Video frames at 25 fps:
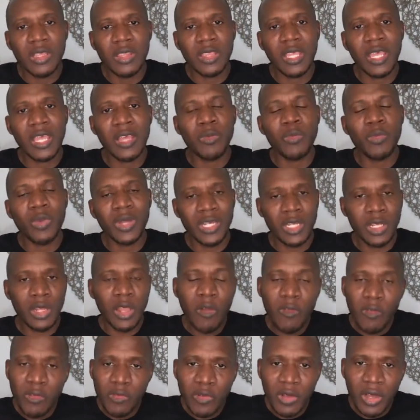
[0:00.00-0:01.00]
Then when the
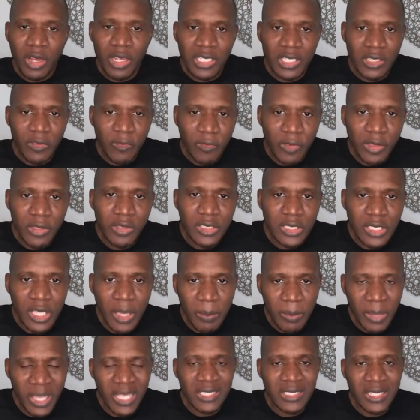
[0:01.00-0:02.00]
love of God fills a
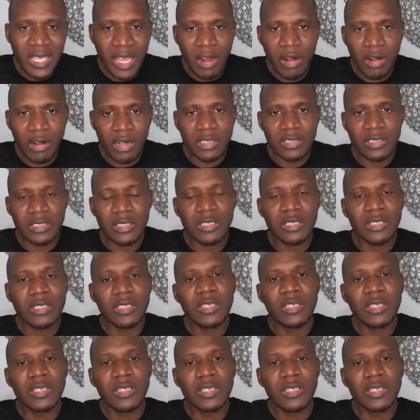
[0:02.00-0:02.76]
man's heart,